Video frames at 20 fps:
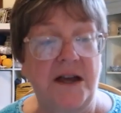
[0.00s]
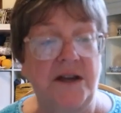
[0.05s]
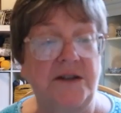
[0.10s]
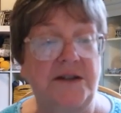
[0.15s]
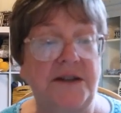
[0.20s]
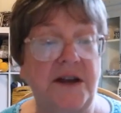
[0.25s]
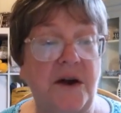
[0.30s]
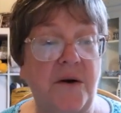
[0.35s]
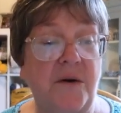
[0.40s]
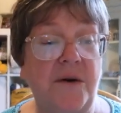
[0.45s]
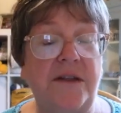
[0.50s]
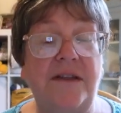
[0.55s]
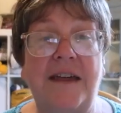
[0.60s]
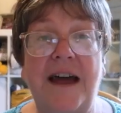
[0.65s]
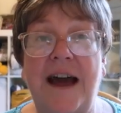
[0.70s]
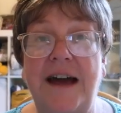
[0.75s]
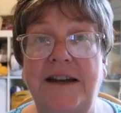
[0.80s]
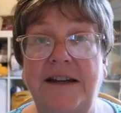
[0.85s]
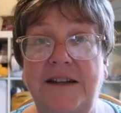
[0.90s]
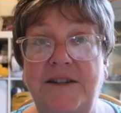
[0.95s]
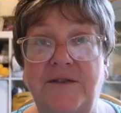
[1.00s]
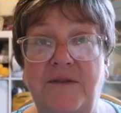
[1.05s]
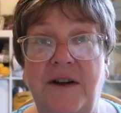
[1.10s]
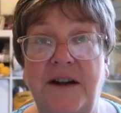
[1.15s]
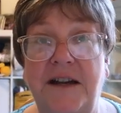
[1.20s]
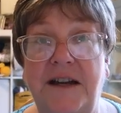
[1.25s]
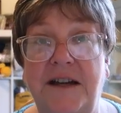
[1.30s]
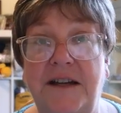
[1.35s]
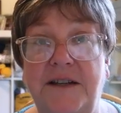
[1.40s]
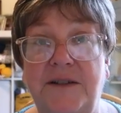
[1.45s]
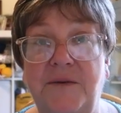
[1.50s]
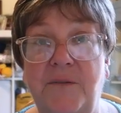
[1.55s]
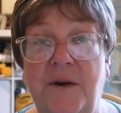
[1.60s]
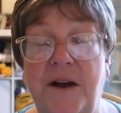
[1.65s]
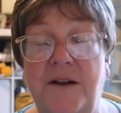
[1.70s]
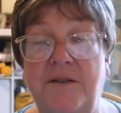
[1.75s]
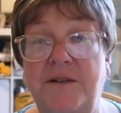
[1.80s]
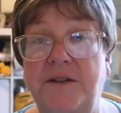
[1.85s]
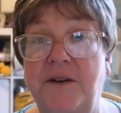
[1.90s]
So that is running as well.